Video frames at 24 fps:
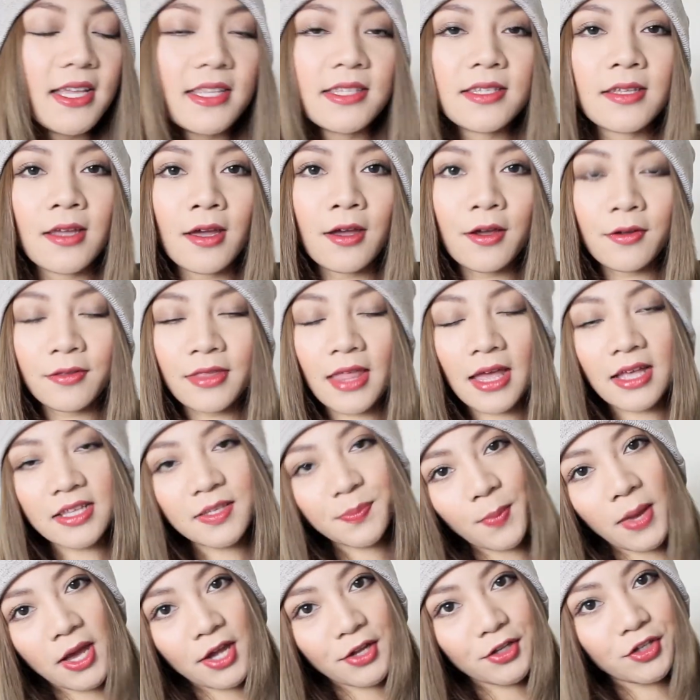So
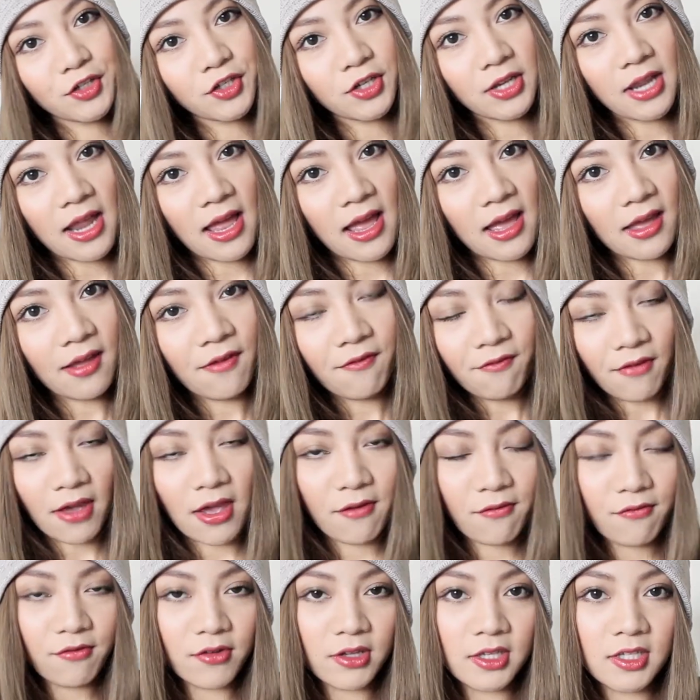that's my July
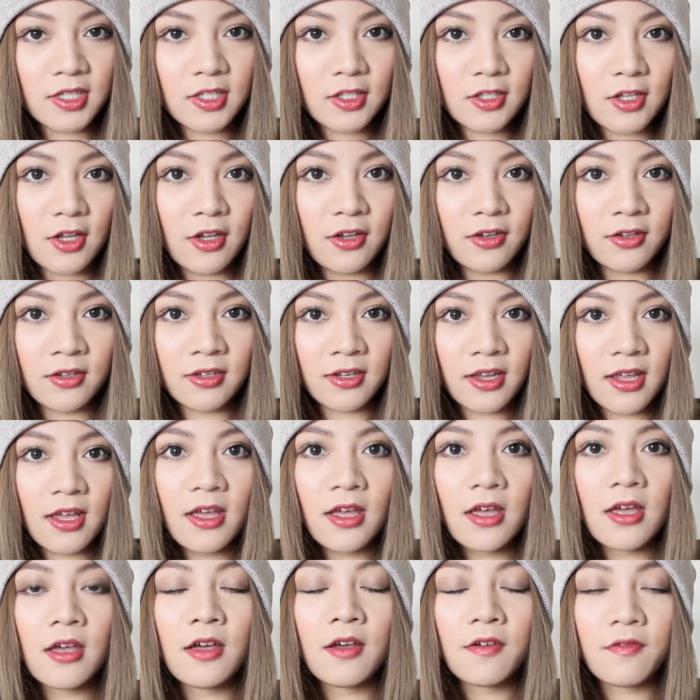favourites done
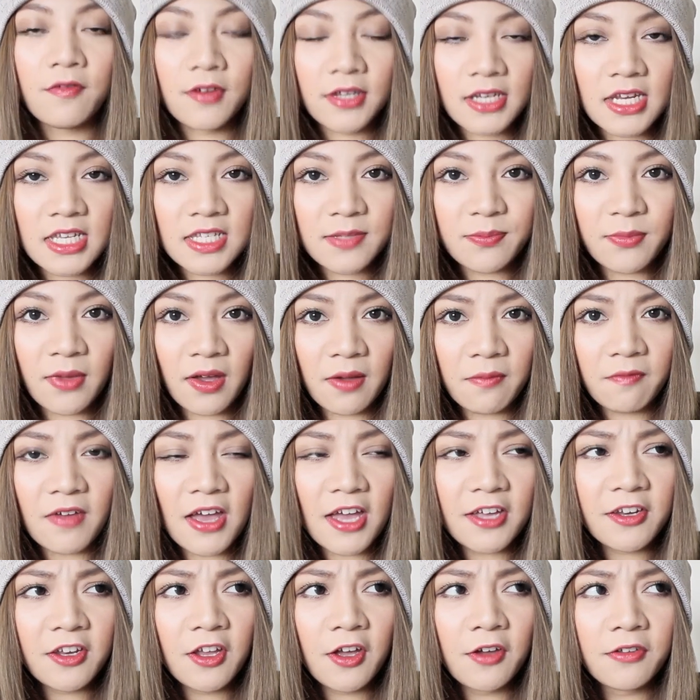for this month.
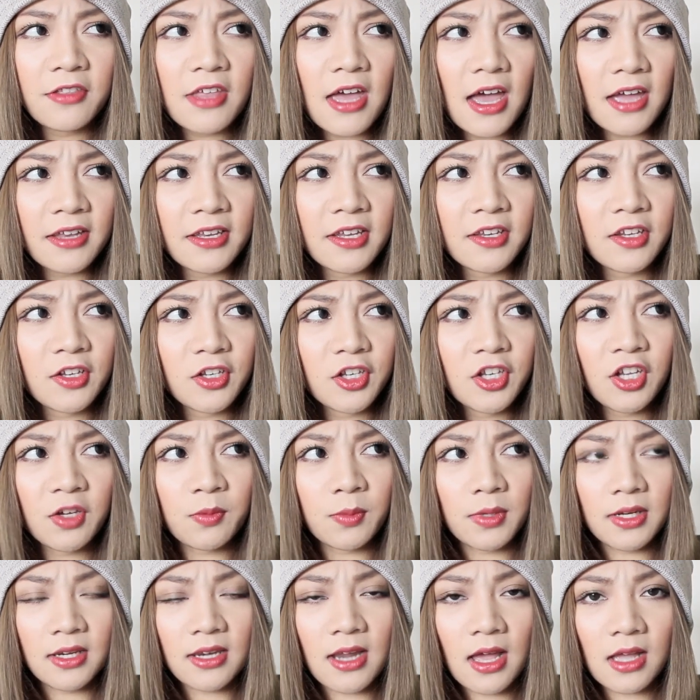I know that I didn't do
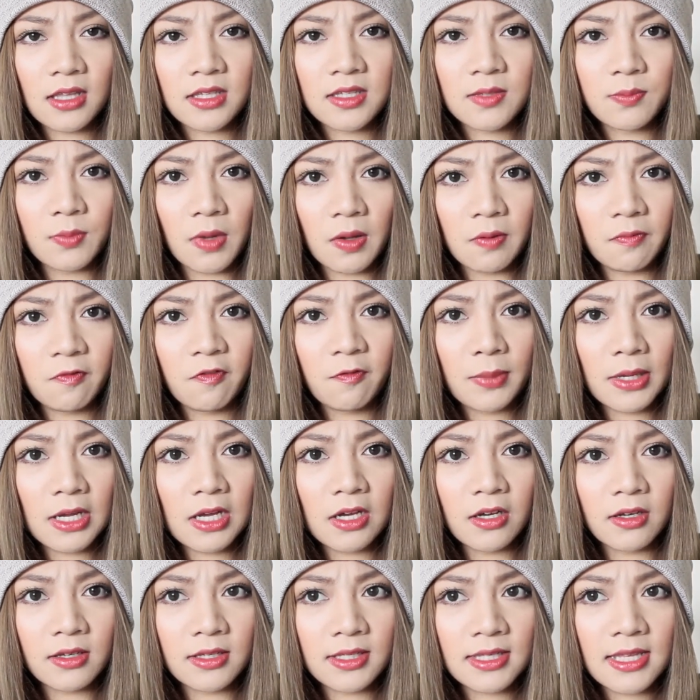one last month
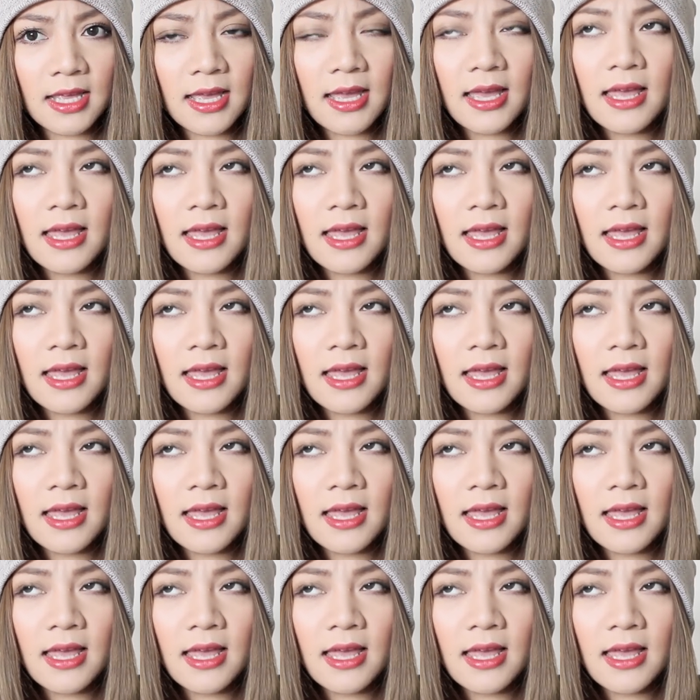because